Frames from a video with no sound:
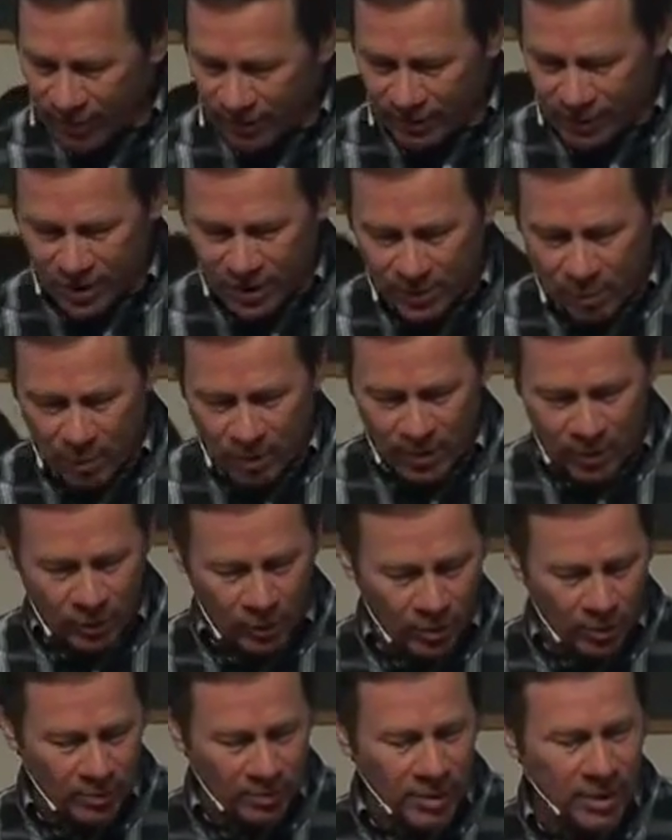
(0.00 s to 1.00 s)
This morning,
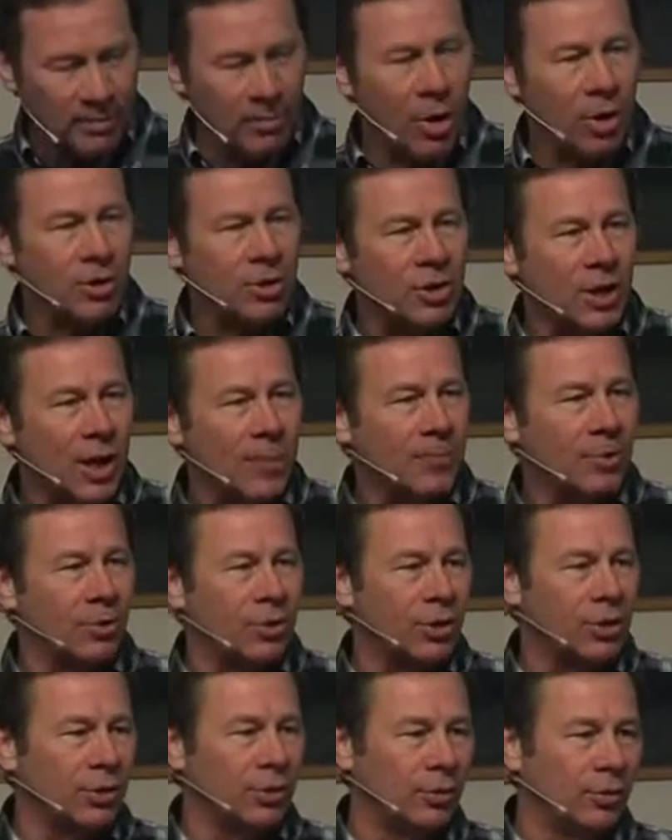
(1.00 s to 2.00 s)
we're going to be in Mark chapter
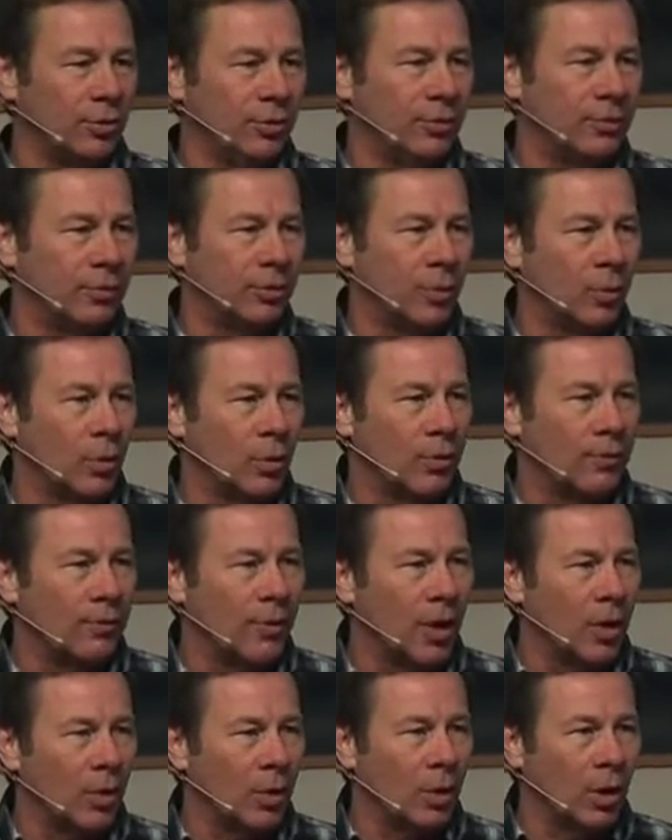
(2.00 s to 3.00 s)
2, if you want to
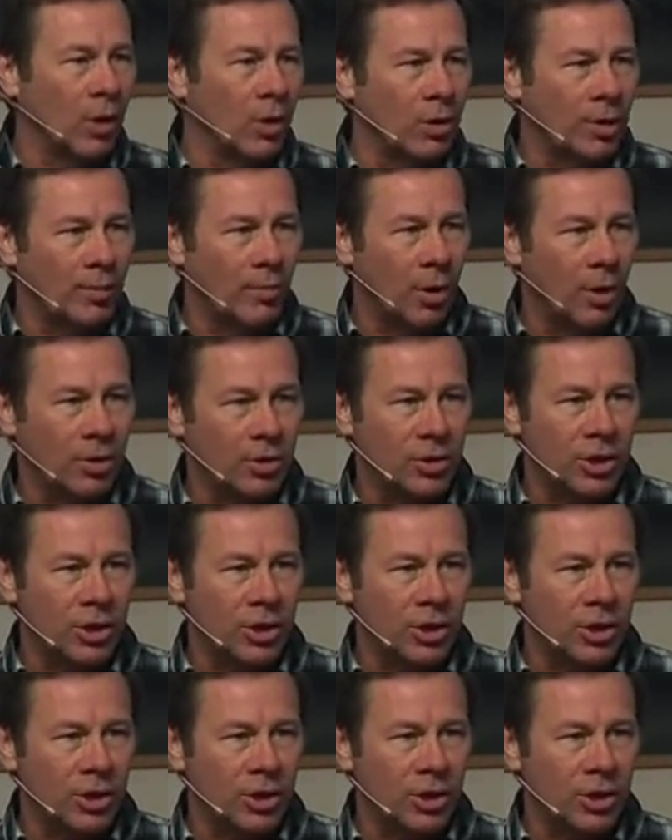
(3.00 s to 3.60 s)
follow along in Mark